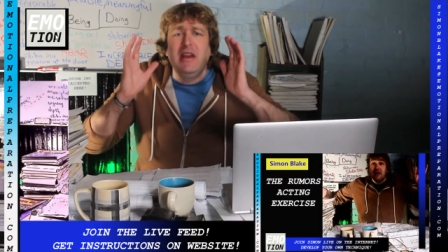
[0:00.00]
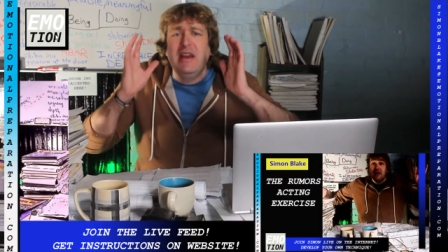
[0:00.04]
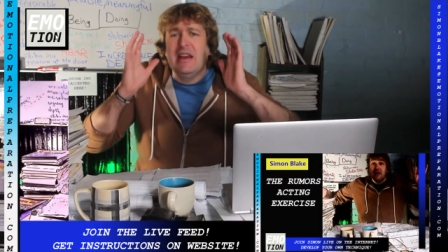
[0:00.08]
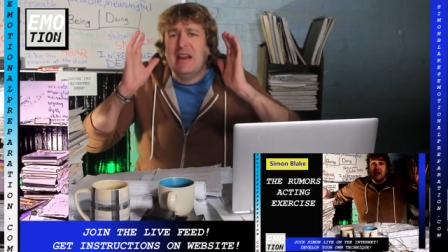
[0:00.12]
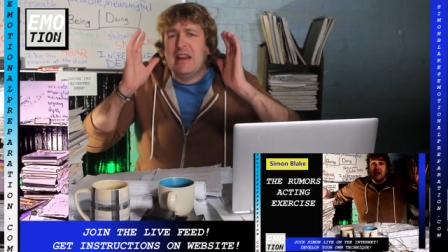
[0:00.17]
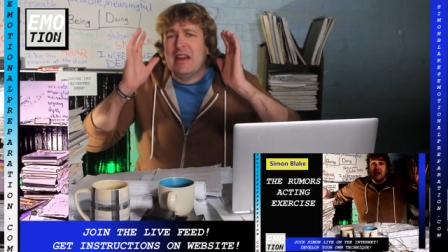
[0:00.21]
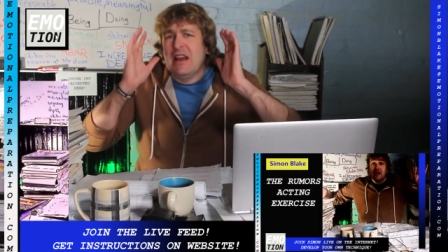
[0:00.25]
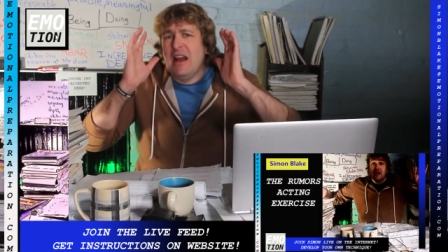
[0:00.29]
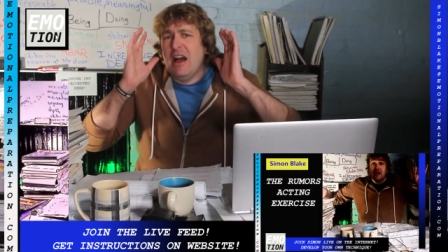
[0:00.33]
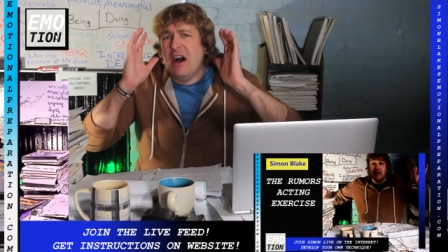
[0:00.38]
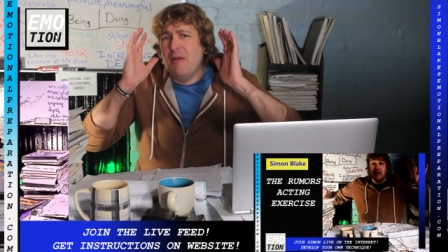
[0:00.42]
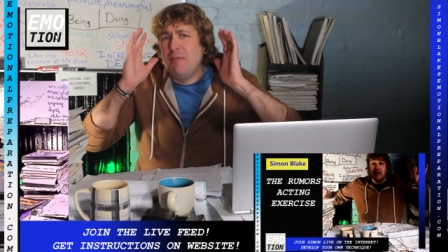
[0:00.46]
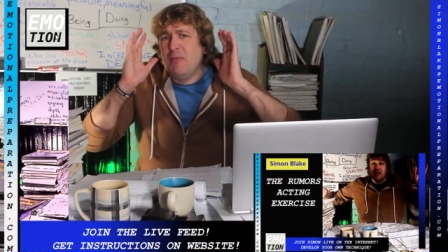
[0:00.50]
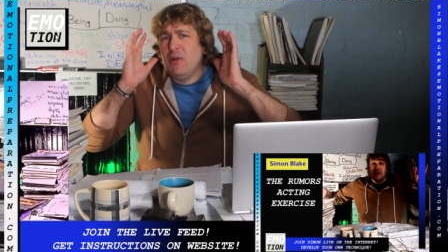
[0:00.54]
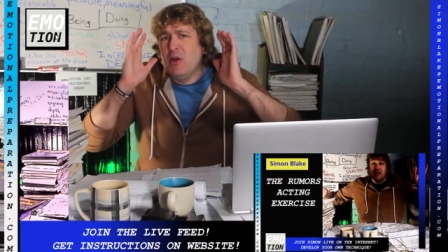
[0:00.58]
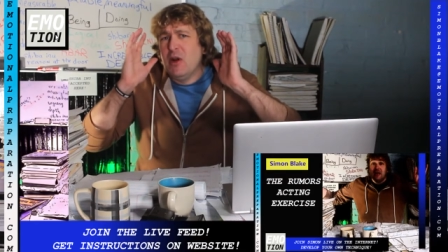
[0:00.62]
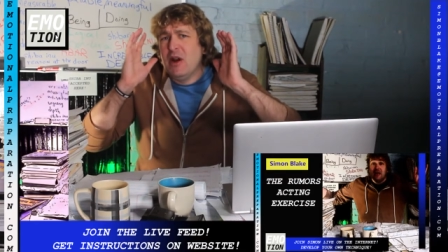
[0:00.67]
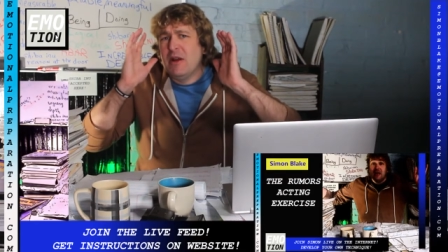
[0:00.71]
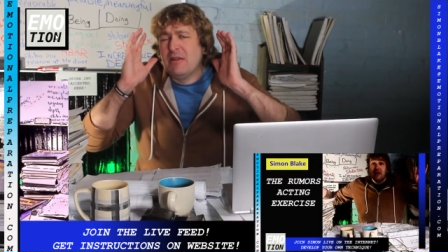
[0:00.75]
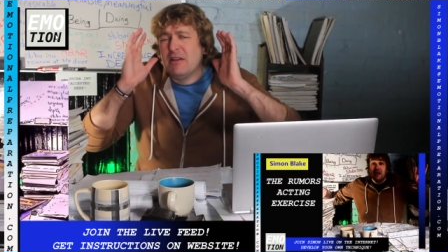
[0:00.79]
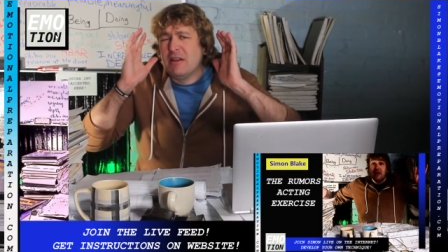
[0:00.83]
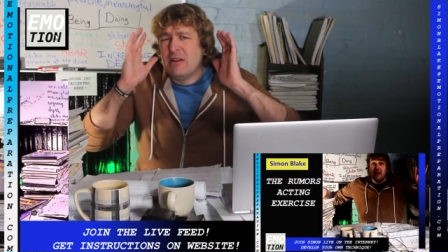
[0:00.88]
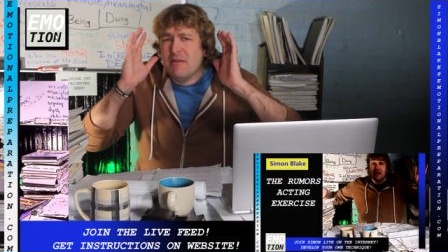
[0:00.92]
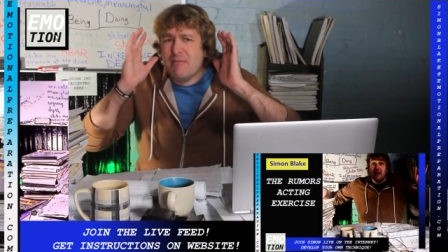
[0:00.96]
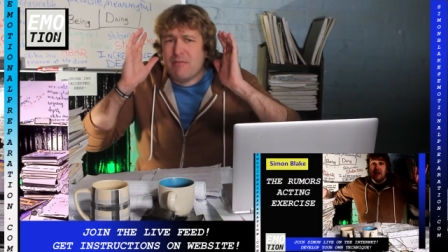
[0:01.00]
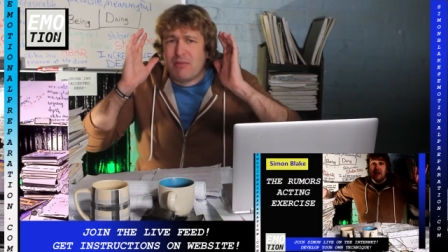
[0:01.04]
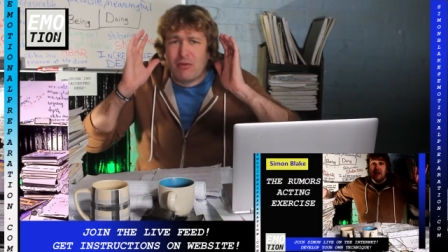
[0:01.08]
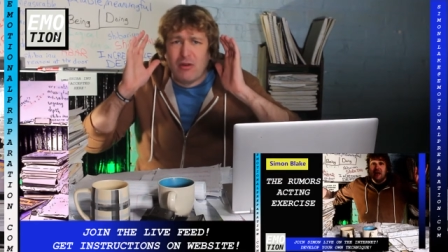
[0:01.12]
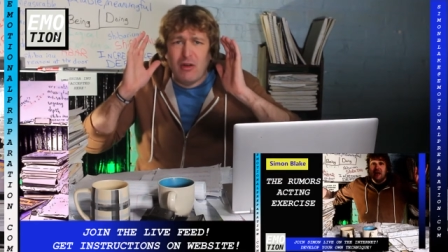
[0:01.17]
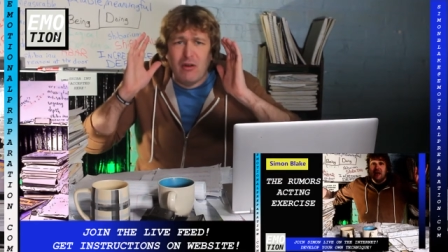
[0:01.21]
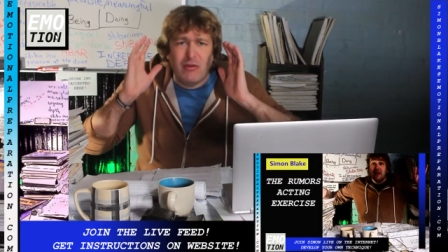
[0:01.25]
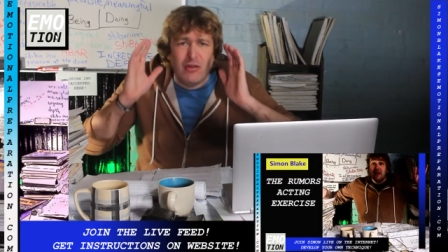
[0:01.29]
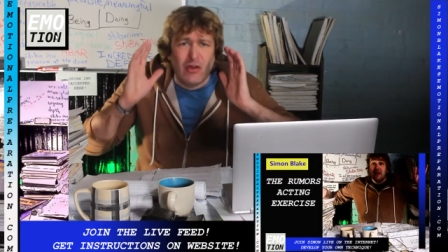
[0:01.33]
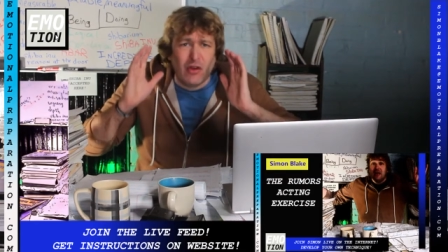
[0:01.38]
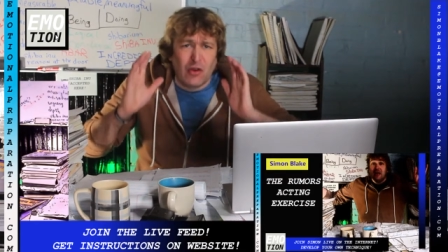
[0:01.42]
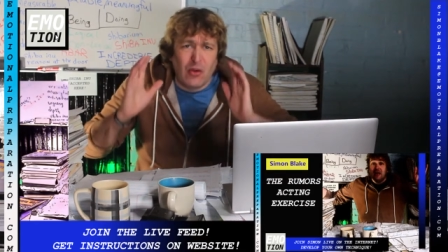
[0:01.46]
it can help you to
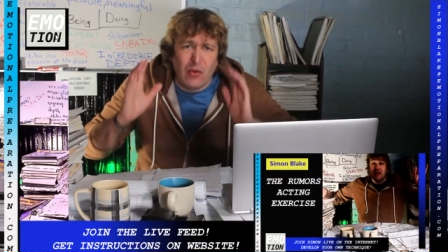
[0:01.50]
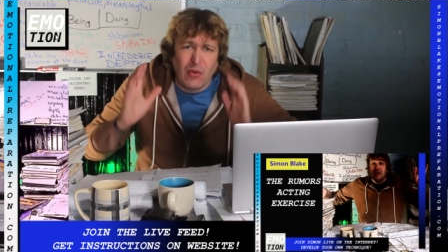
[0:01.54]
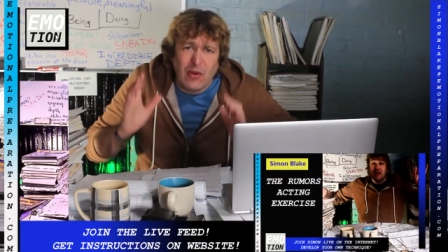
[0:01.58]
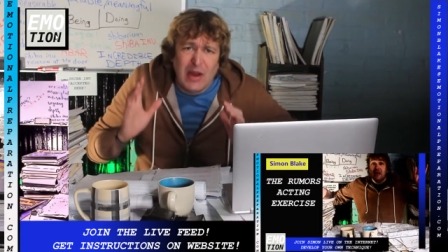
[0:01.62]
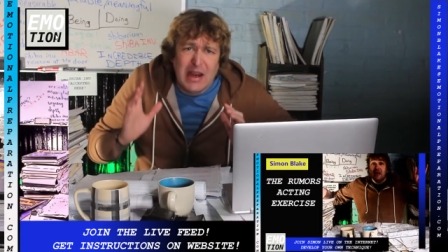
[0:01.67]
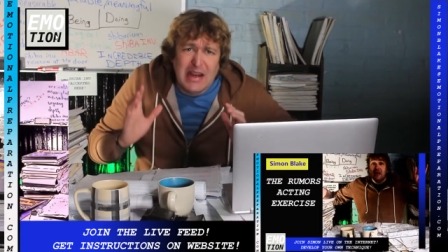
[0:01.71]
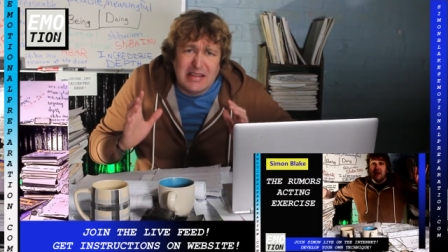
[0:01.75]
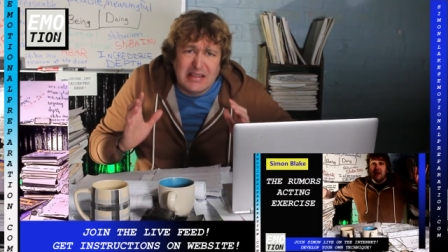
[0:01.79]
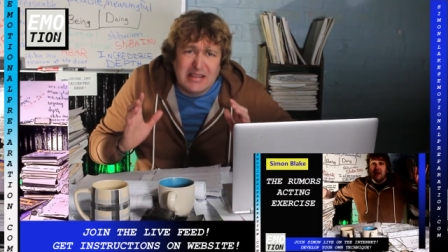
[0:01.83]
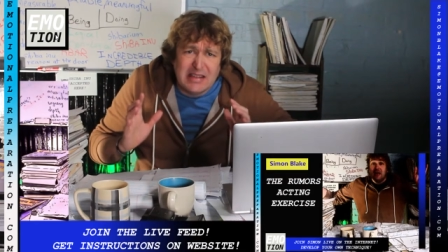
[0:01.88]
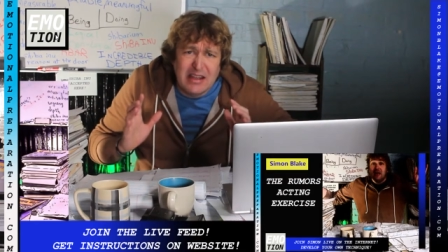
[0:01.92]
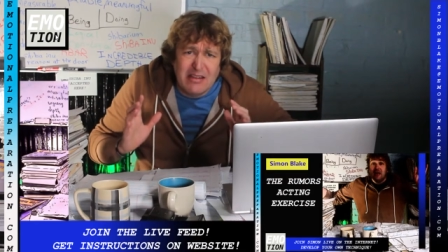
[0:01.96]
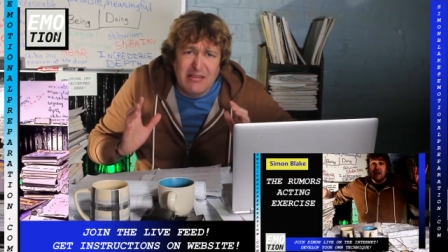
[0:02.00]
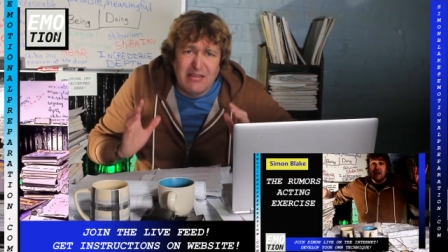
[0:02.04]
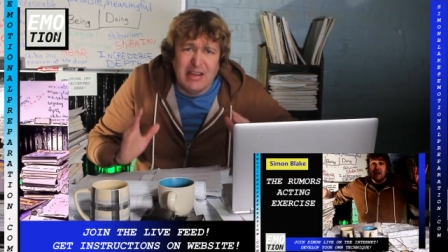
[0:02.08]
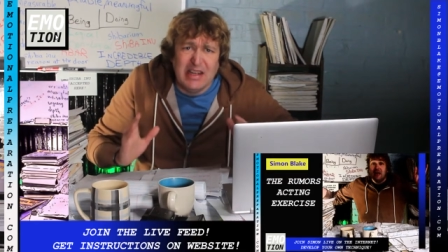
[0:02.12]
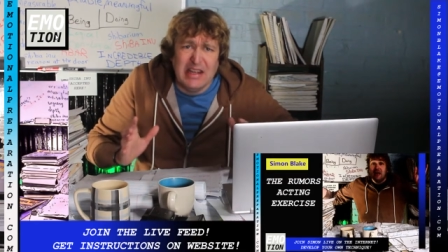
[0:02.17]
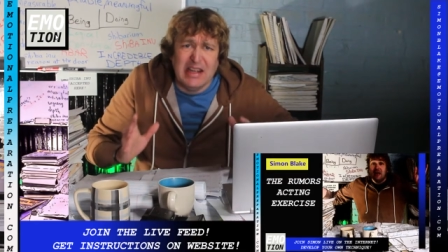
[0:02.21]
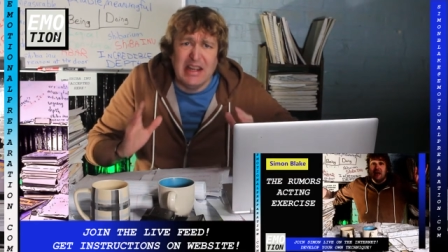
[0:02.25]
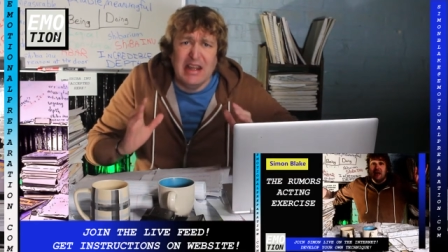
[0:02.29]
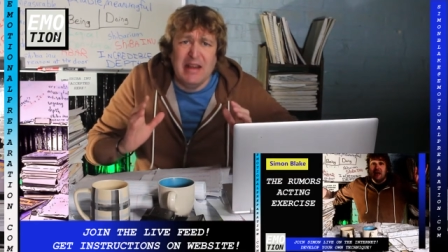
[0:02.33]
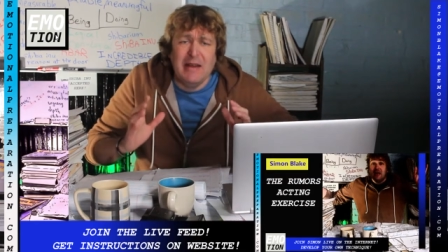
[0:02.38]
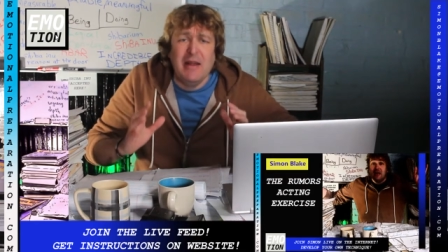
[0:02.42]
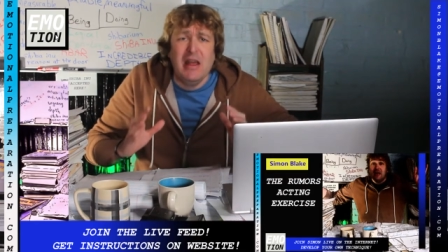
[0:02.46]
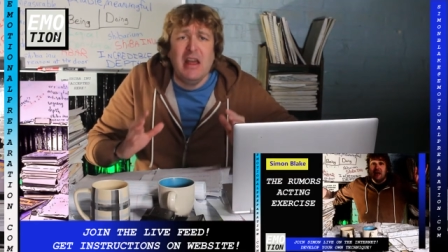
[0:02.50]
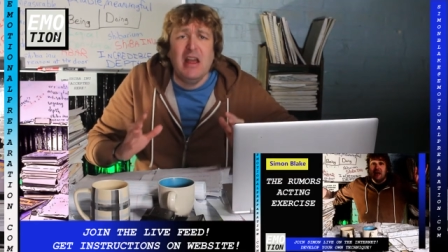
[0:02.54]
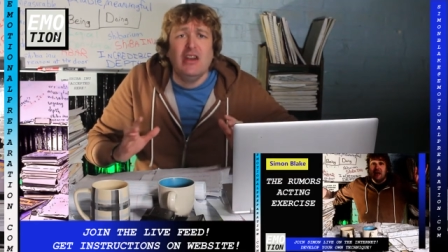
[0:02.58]
improve your creativity.